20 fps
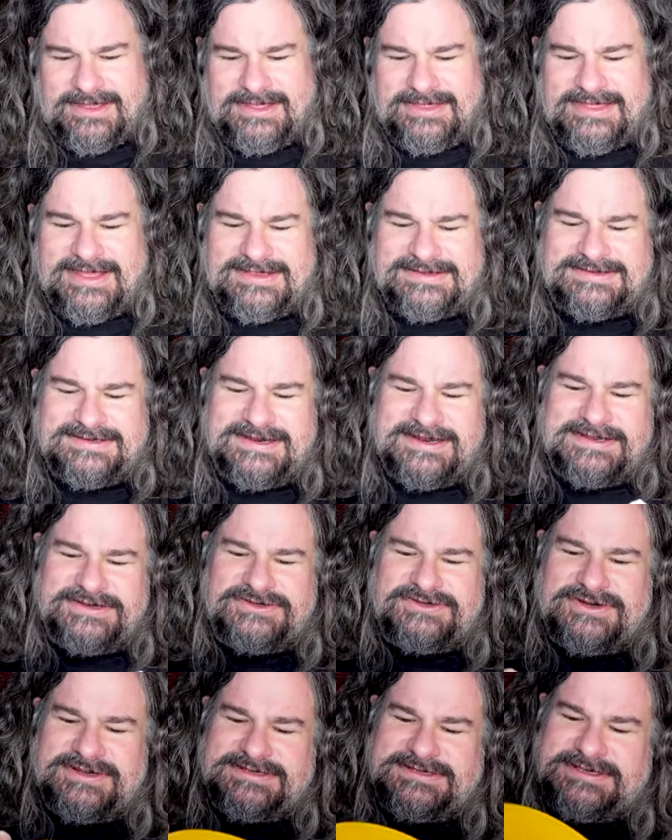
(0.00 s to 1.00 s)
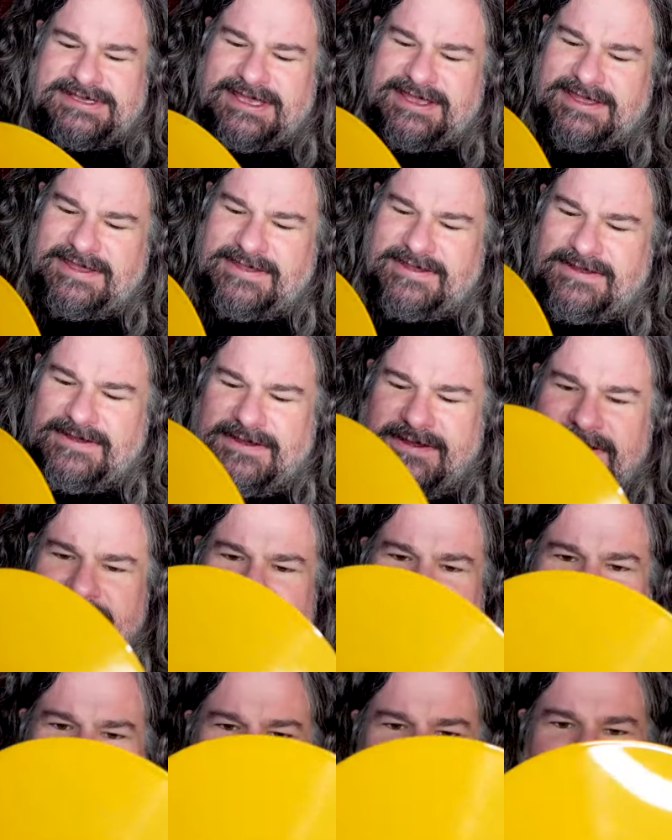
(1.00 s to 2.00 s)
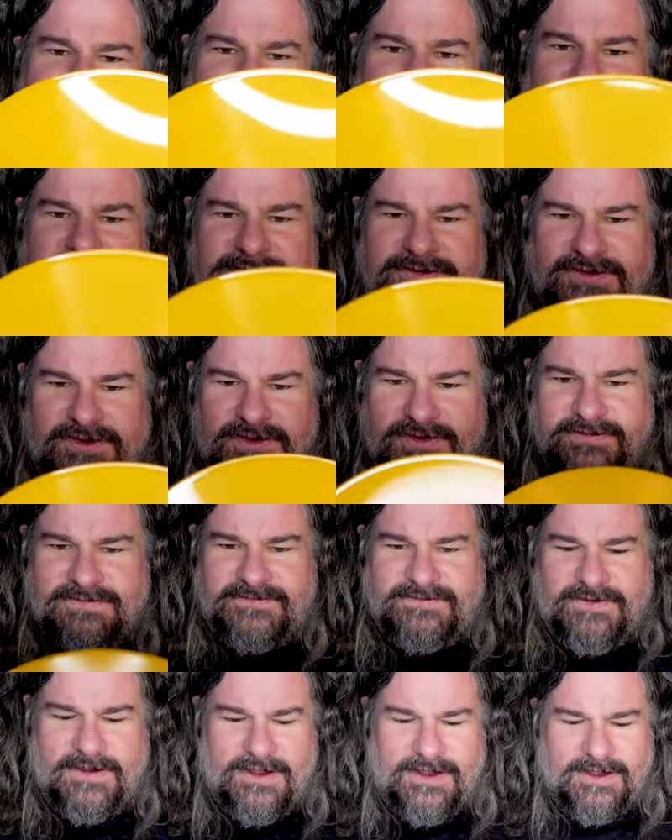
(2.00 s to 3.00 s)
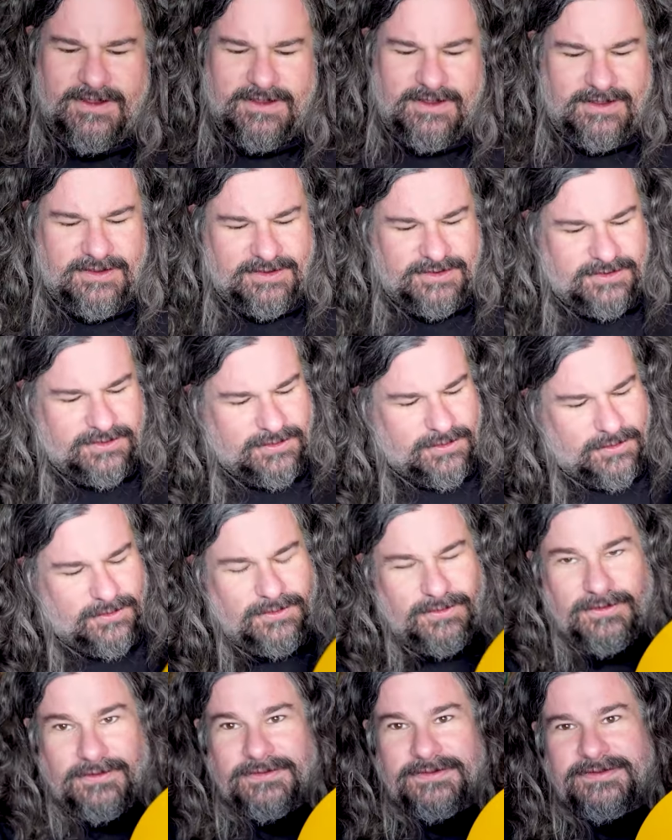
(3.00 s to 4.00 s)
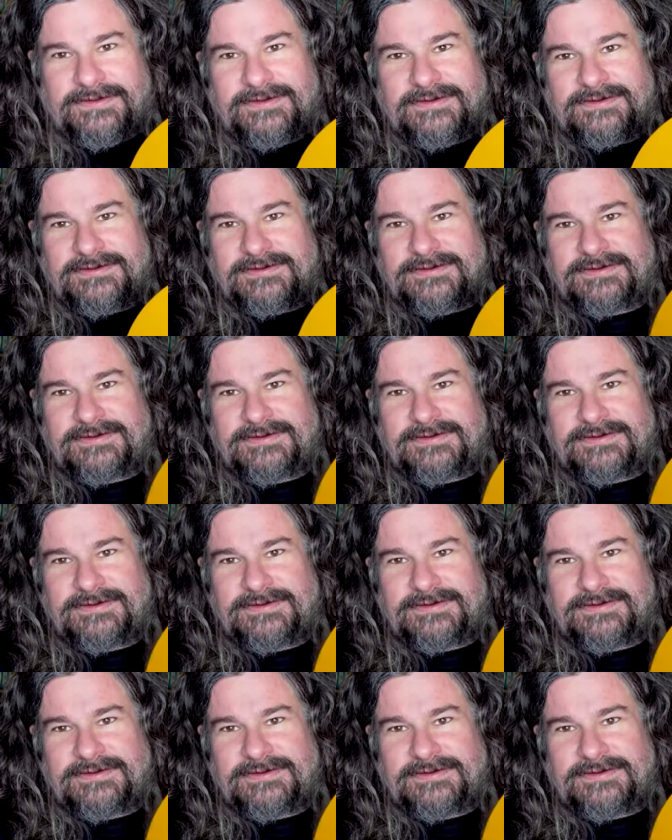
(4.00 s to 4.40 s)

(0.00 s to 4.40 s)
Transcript: That's an interesting sort of gold,